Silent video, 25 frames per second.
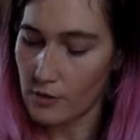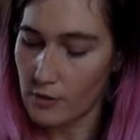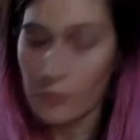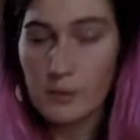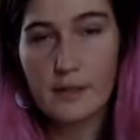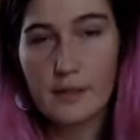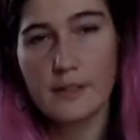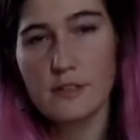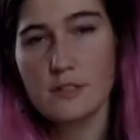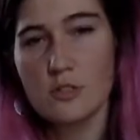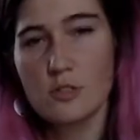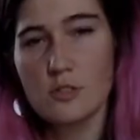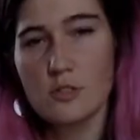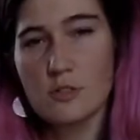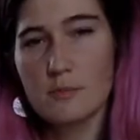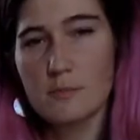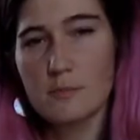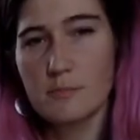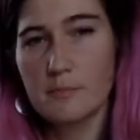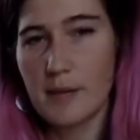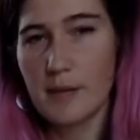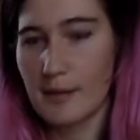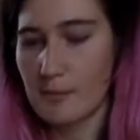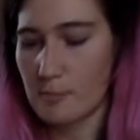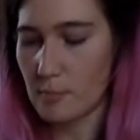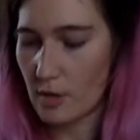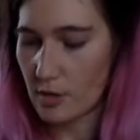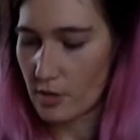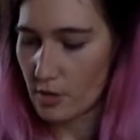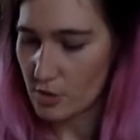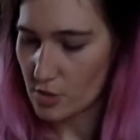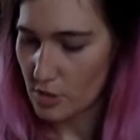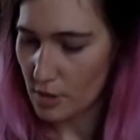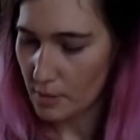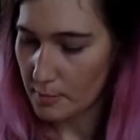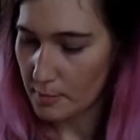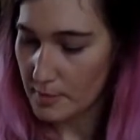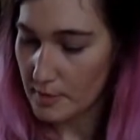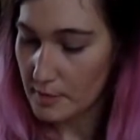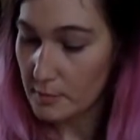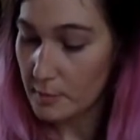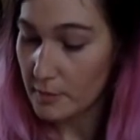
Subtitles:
Well, I guess there's paint marker Sharpies,